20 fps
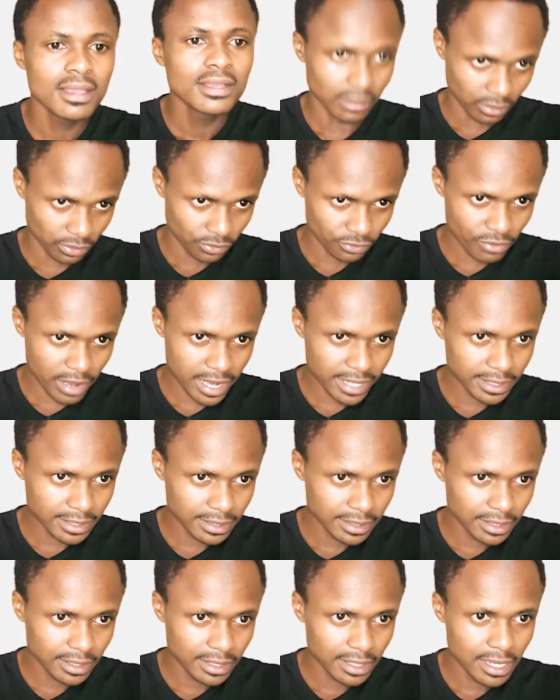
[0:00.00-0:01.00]
right
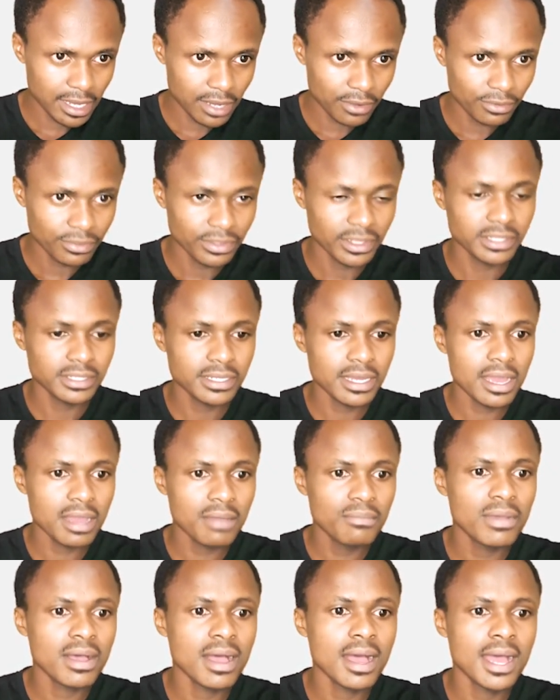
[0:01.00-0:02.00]
click here on the
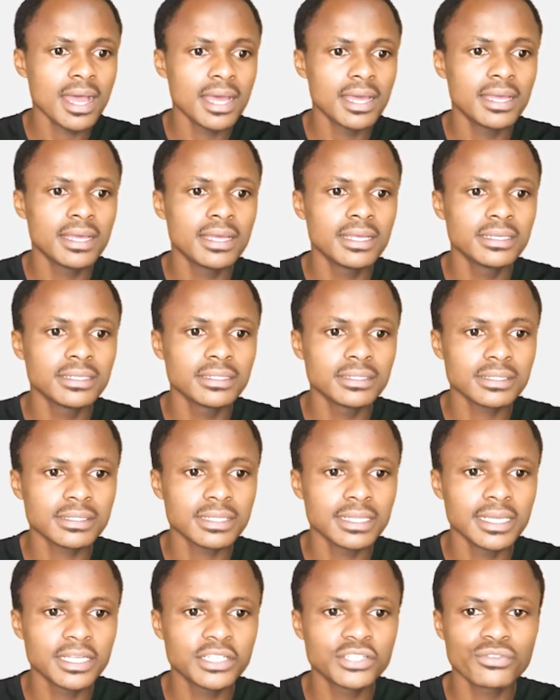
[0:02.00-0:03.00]
tab and
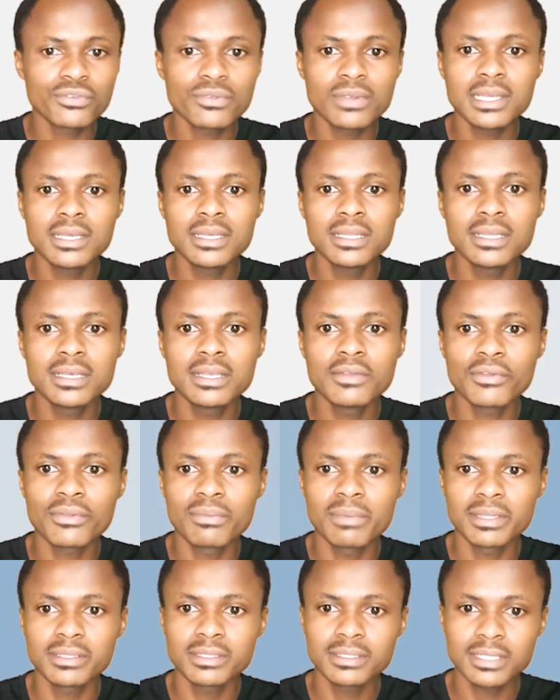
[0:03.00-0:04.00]
select 3d
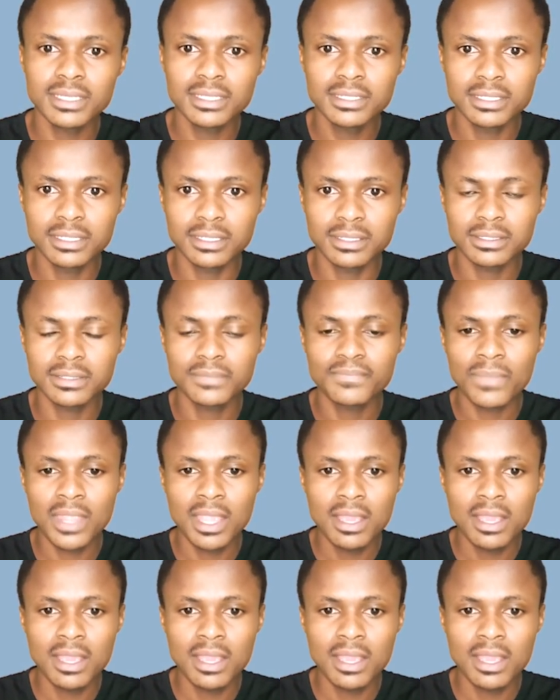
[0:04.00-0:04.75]
document settings